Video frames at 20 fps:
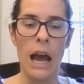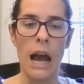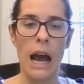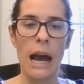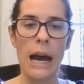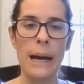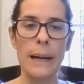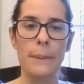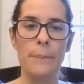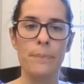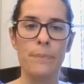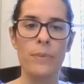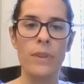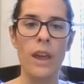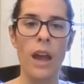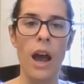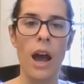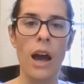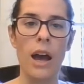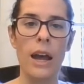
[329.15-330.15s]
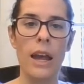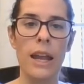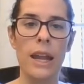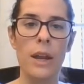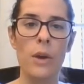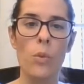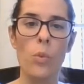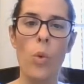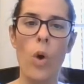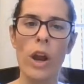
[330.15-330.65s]

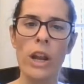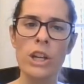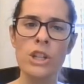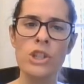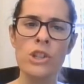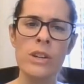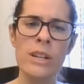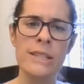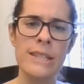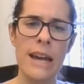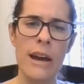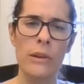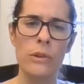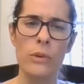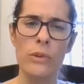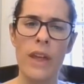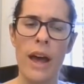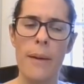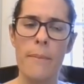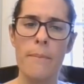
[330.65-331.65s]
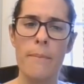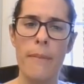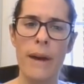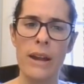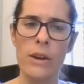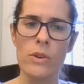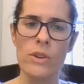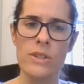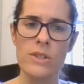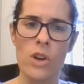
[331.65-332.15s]
I wanted you to download that
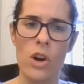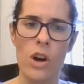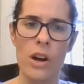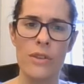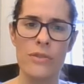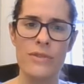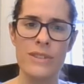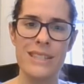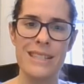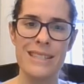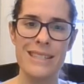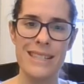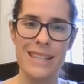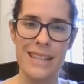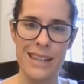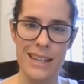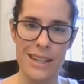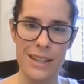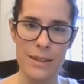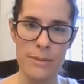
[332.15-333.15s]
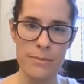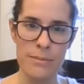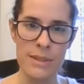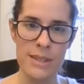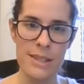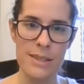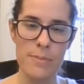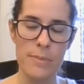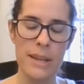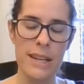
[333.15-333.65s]
Microsoft
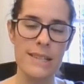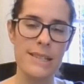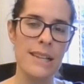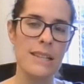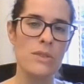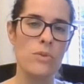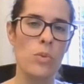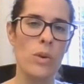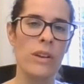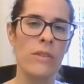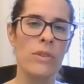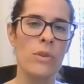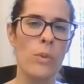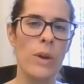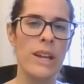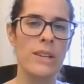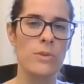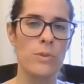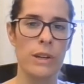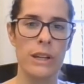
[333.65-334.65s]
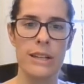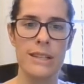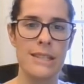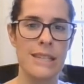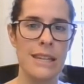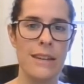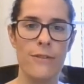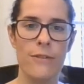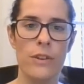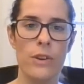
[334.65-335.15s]
Teams because that's one of the ways we're going to
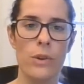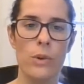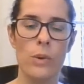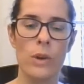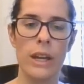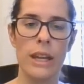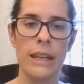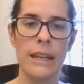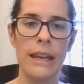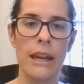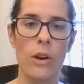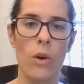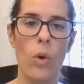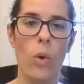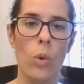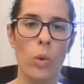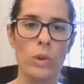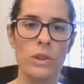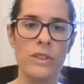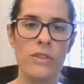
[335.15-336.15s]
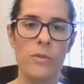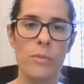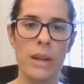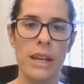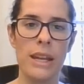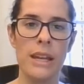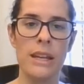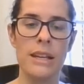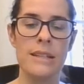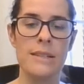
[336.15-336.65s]
see if you can get a hold of
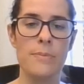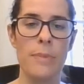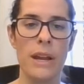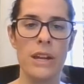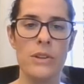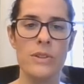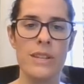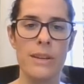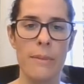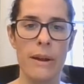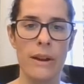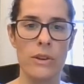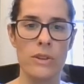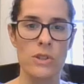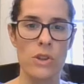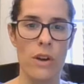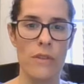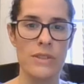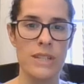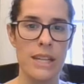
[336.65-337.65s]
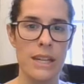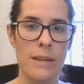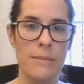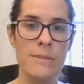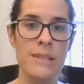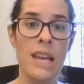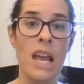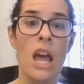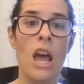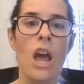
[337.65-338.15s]
me is by using Microsoft
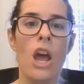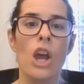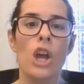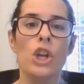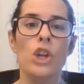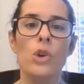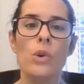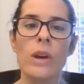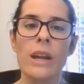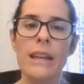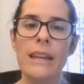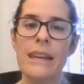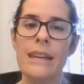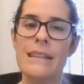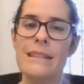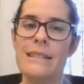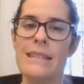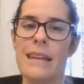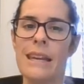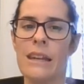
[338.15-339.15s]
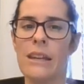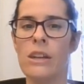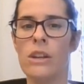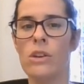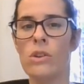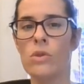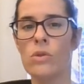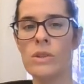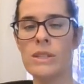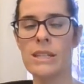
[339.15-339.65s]
Teams. You can
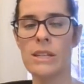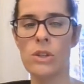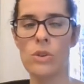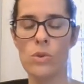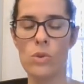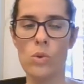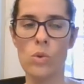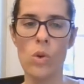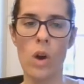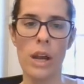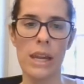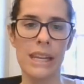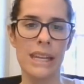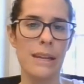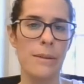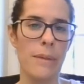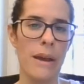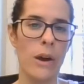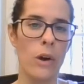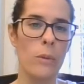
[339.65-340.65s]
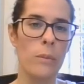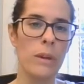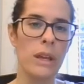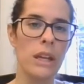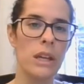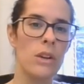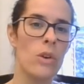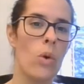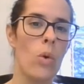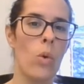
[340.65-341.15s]
continue to email
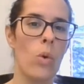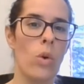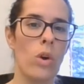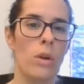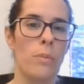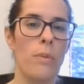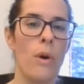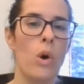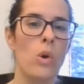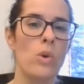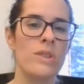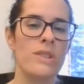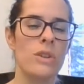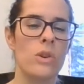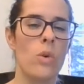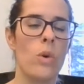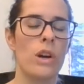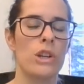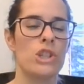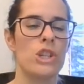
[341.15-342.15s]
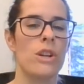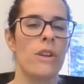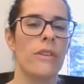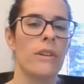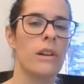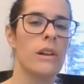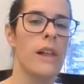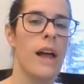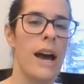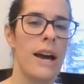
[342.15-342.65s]
me or post a question on
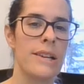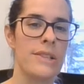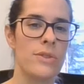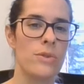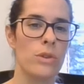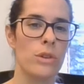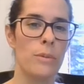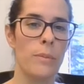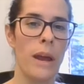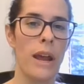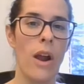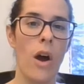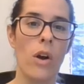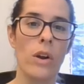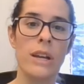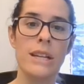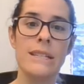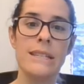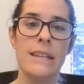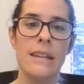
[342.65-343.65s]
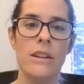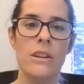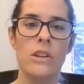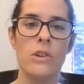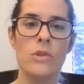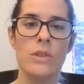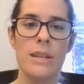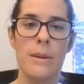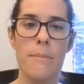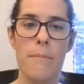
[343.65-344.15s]
the classroom, and I'll
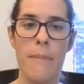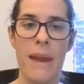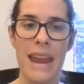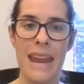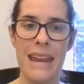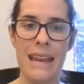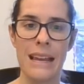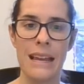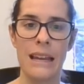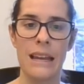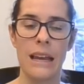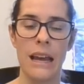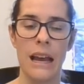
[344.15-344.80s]
continue to make